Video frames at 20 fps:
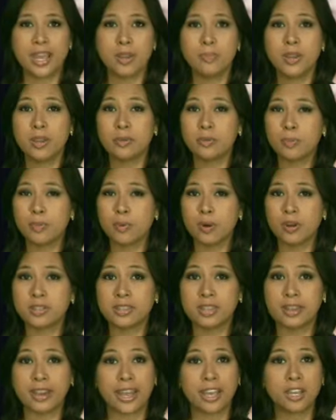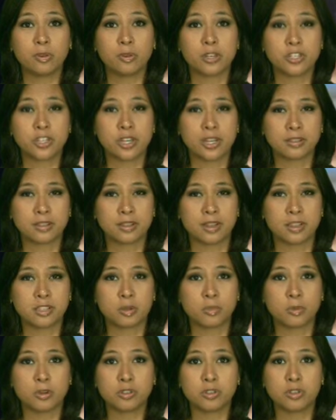AP reports that angry Chase
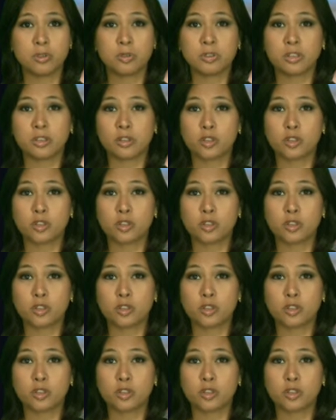customers use their